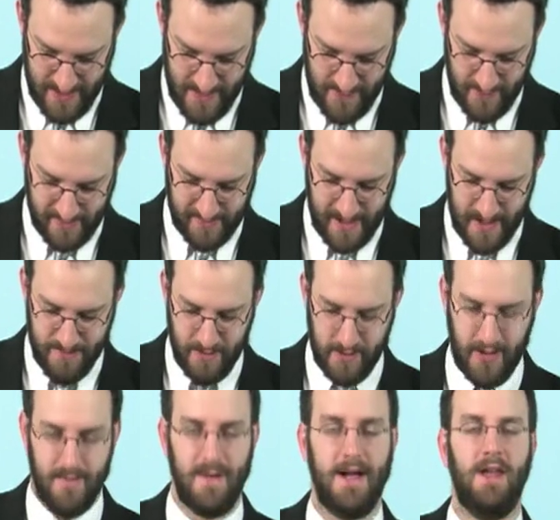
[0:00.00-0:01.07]
For example,
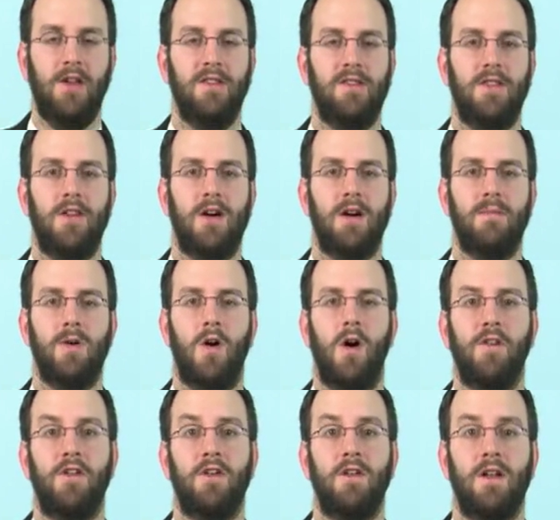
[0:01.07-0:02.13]
you might use the term
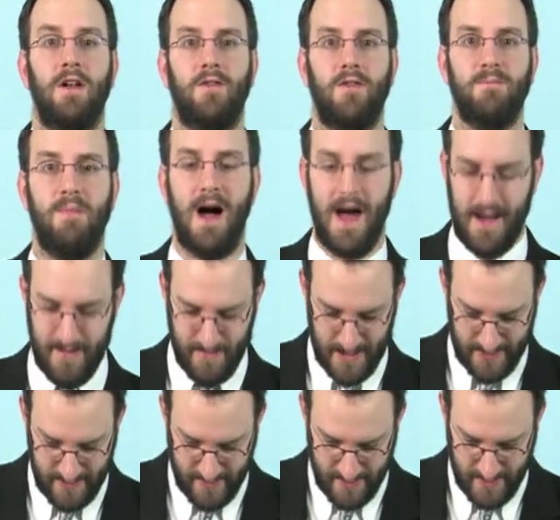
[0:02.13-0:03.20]
alternative
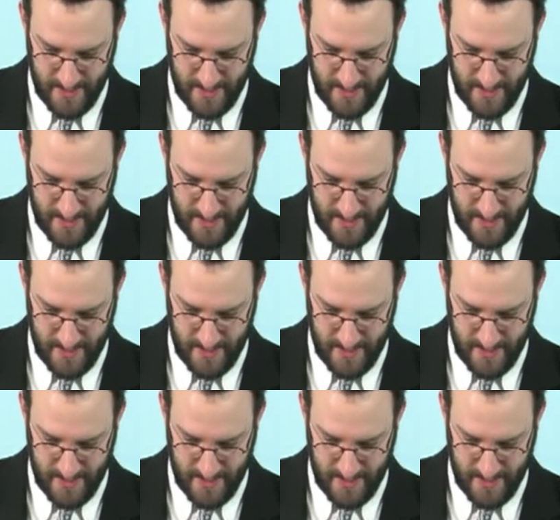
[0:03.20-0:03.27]
embodiment.